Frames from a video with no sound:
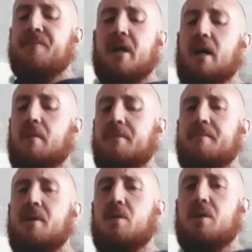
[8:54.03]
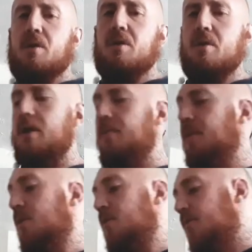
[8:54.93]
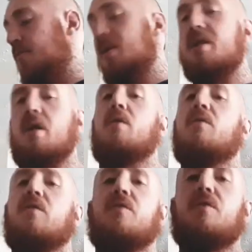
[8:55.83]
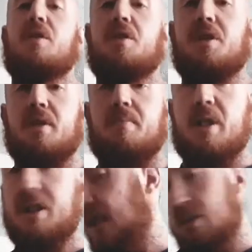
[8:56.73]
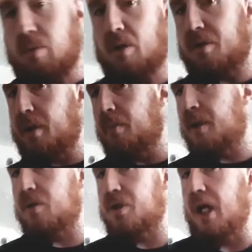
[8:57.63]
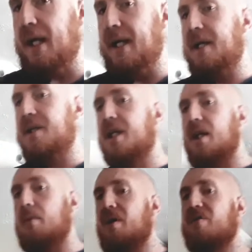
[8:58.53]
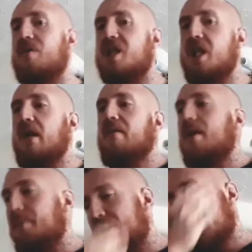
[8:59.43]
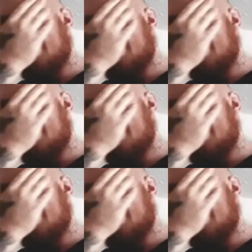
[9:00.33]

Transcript: almond milk or soya milk for myself, just because that's what I was doing when I was dieting to get away from dairy a bit.